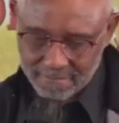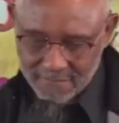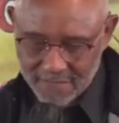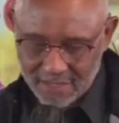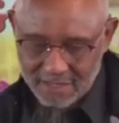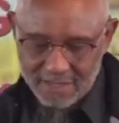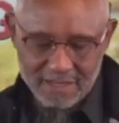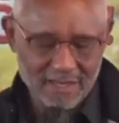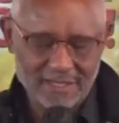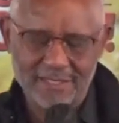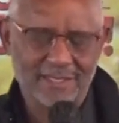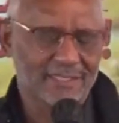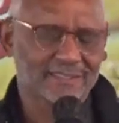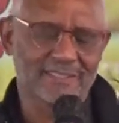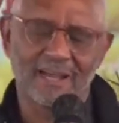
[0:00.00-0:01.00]
Again, like I said,
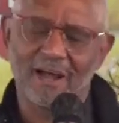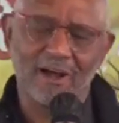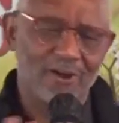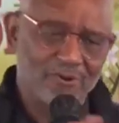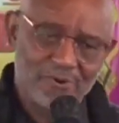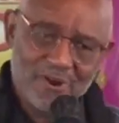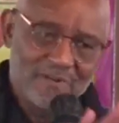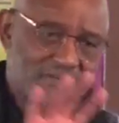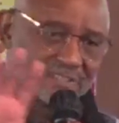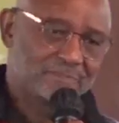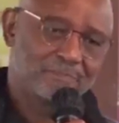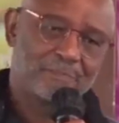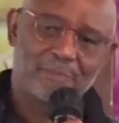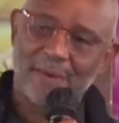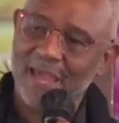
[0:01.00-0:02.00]
all grief is
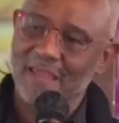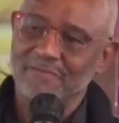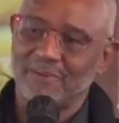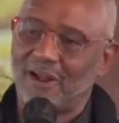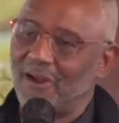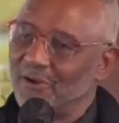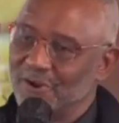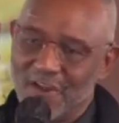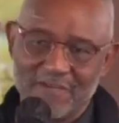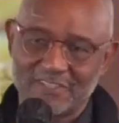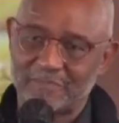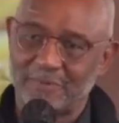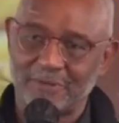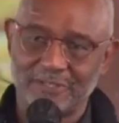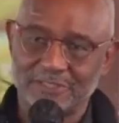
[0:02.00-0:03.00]
painful. All grief is
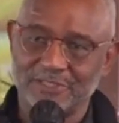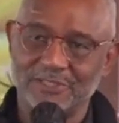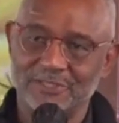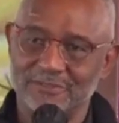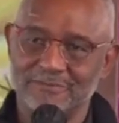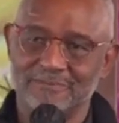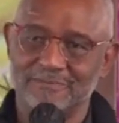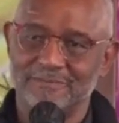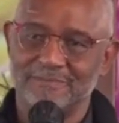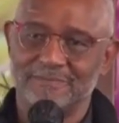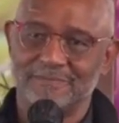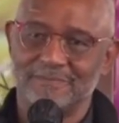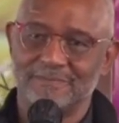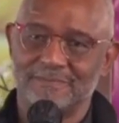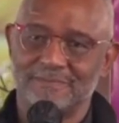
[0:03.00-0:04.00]
personal.
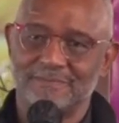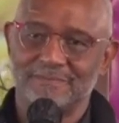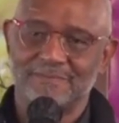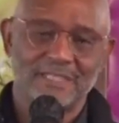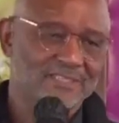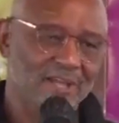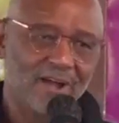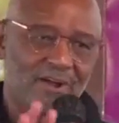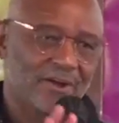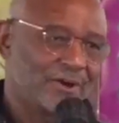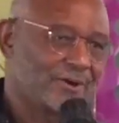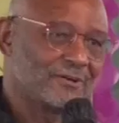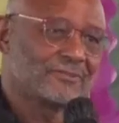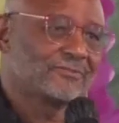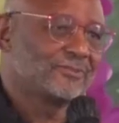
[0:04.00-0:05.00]
It's all
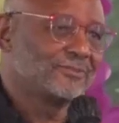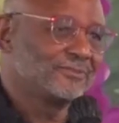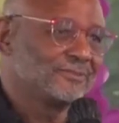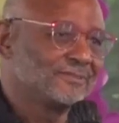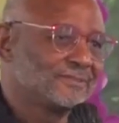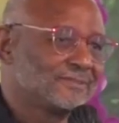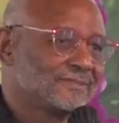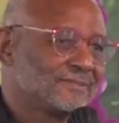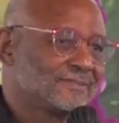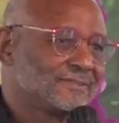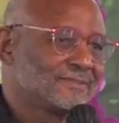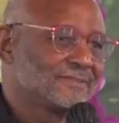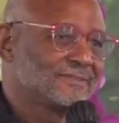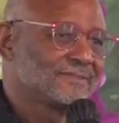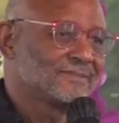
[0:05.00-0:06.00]
hurtful.
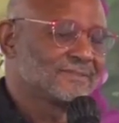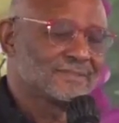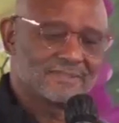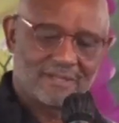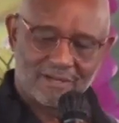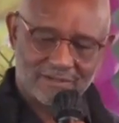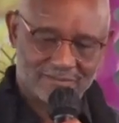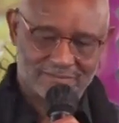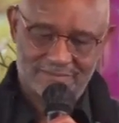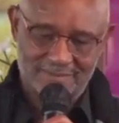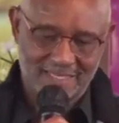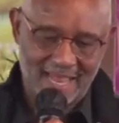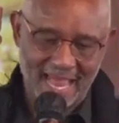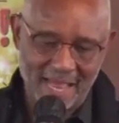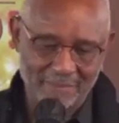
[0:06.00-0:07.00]
Well, it
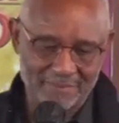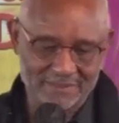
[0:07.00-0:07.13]
happens.